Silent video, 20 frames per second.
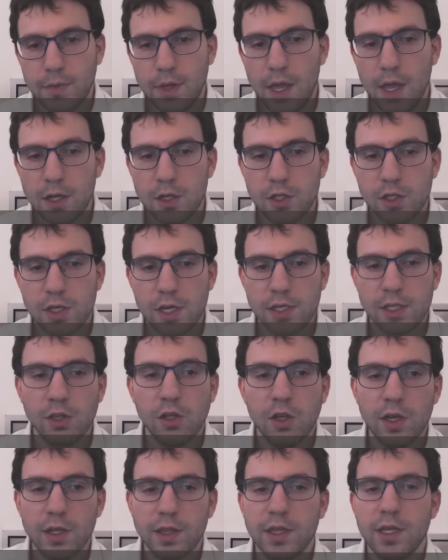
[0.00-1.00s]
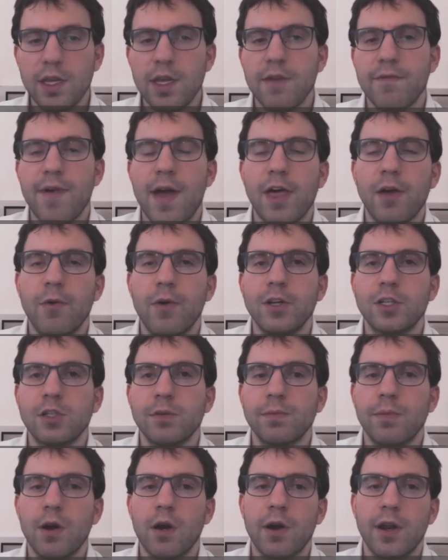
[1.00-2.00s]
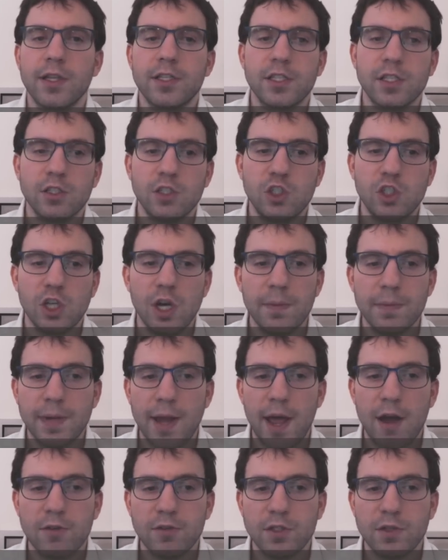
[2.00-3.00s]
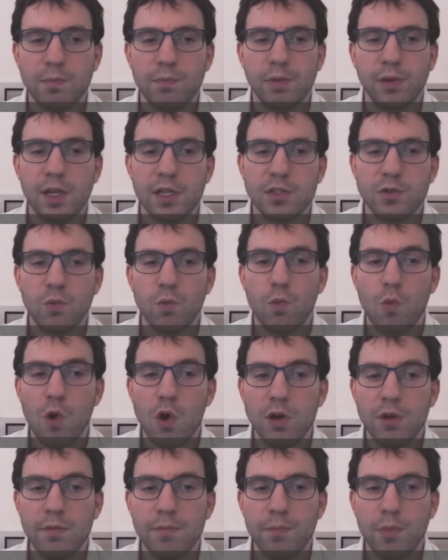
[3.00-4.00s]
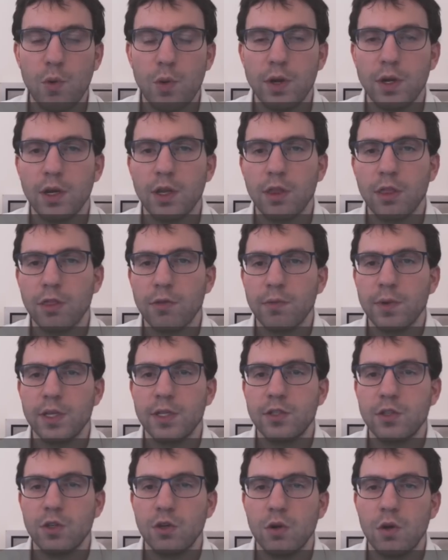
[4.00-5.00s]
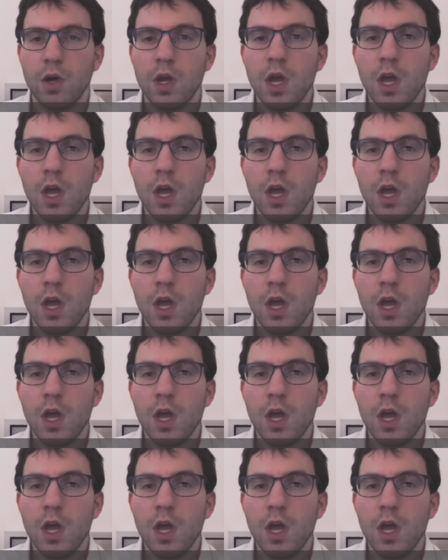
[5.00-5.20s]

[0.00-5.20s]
h six, and look at the evaluation bar. It's jumped out to plus one point three two.